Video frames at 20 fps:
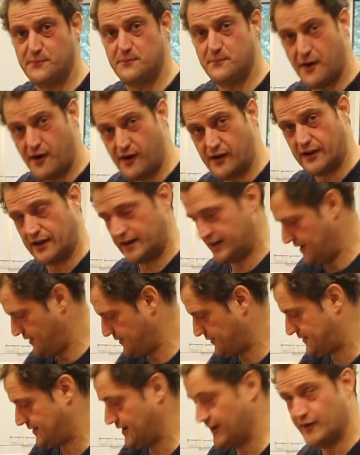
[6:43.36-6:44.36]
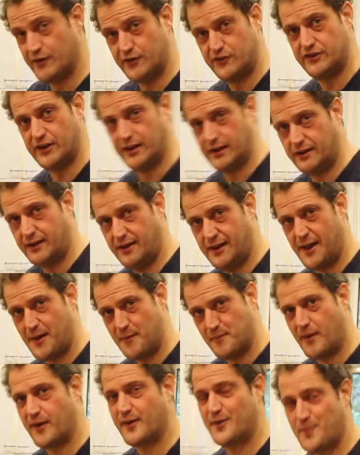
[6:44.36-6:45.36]
my slow gin,
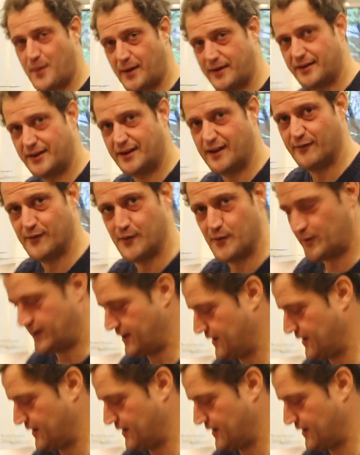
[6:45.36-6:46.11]
much better than everyone